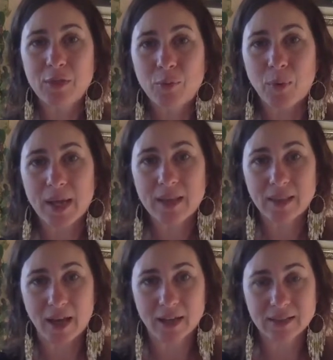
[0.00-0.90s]
the way
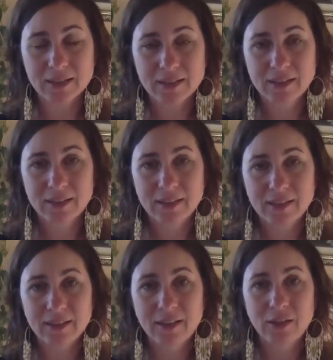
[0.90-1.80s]
that
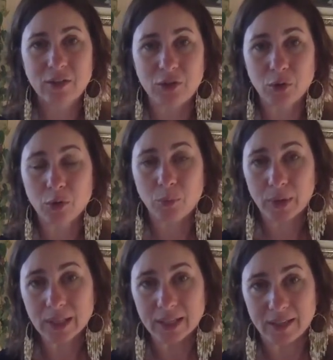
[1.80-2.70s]
you're
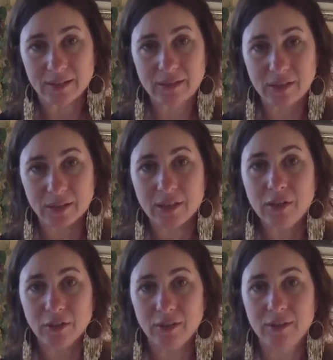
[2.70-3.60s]
willing to
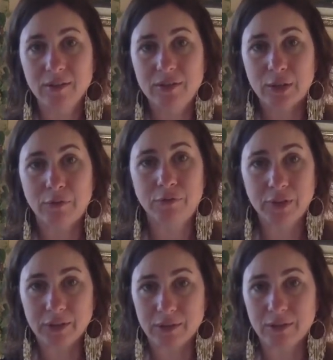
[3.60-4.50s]
hear, to
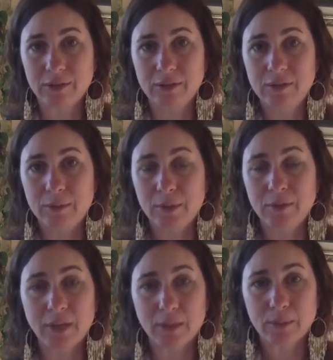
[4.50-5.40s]
feel, to be
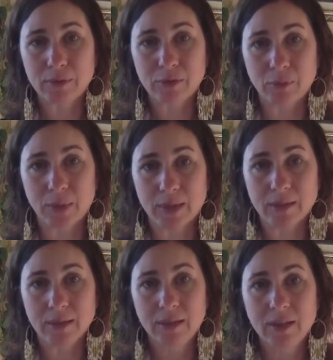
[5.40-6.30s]
available to
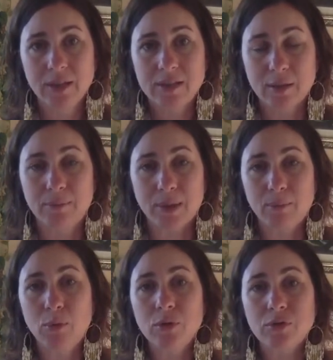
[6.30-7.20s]
when something
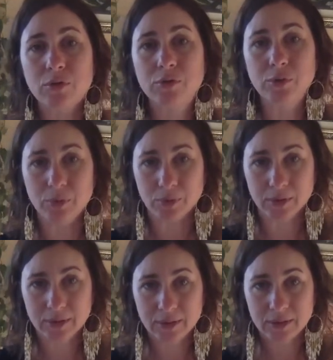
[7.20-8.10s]
more true
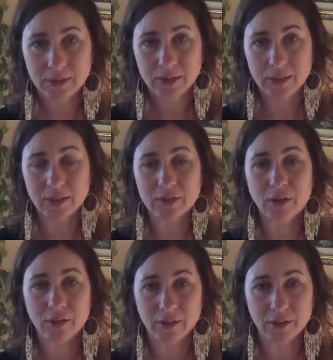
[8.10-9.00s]
is
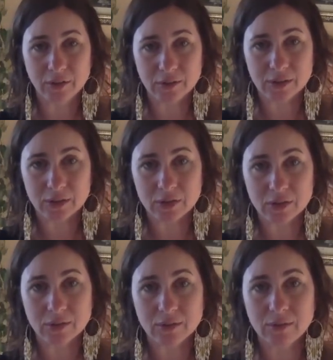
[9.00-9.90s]
calling your
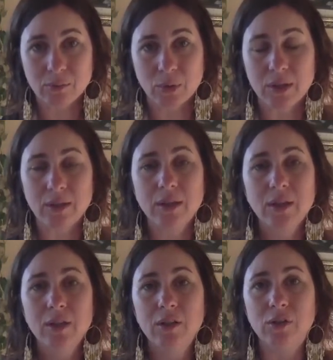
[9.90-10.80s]
attention. When
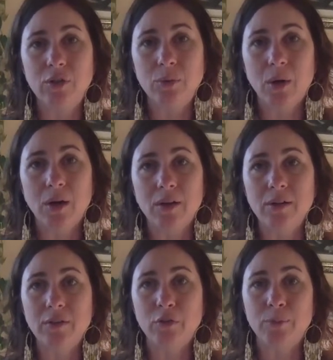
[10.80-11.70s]

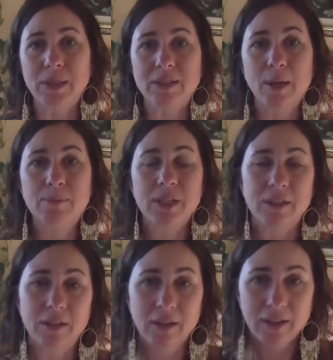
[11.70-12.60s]
you've been tempted